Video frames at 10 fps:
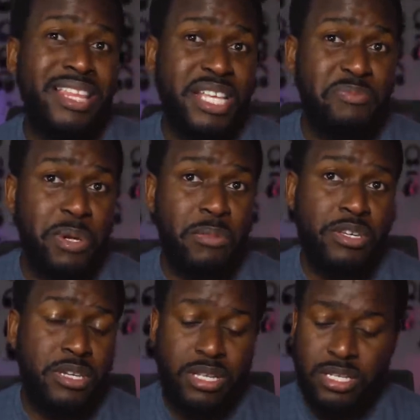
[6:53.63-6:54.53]
and that's pretty
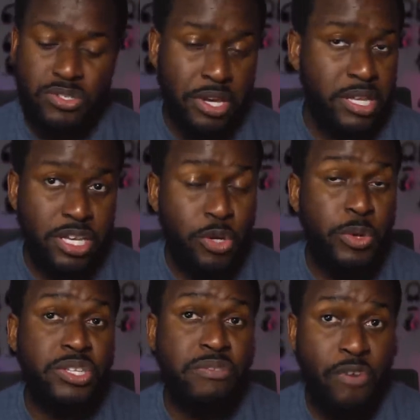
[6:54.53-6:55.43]
much it, and change,
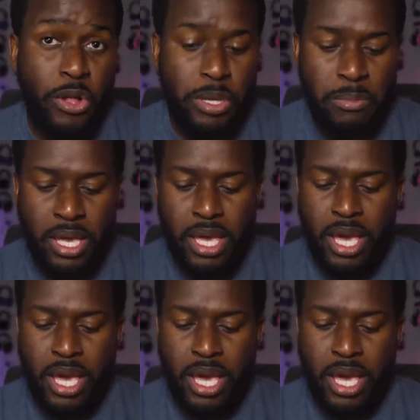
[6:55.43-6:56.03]
increase the volume.